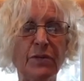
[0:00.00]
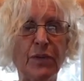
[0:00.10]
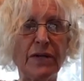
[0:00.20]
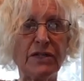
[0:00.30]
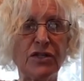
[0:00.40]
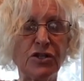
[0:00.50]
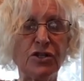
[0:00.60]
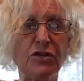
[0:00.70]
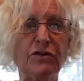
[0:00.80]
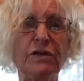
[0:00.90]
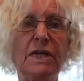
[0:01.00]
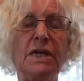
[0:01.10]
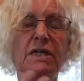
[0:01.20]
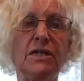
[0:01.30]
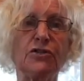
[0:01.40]
practitioner in
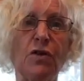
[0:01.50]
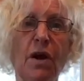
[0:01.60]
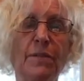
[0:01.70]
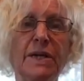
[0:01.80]
healing trauma